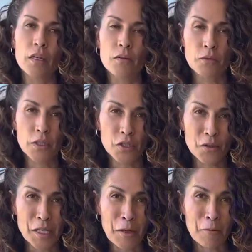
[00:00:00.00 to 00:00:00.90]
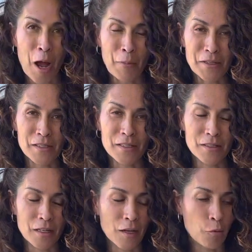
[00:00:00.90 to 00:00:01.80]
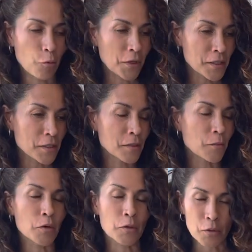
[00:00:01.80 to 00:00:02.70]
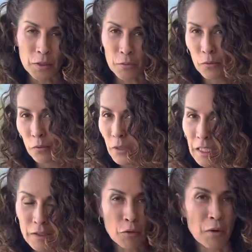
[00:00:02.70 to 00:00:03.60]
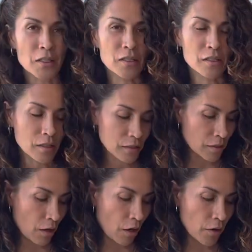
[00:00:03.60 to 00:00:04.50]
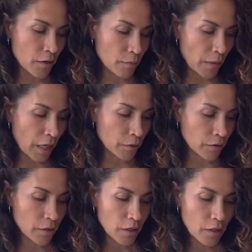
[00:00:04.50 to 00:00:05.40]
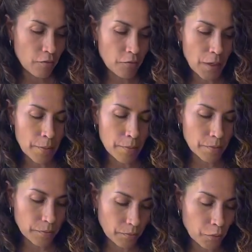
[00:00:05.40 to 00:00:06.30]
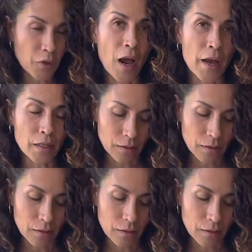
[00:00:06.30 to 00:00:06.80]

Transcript: It really shows how opposite wisdom or even righteousness are in the Bible from pride.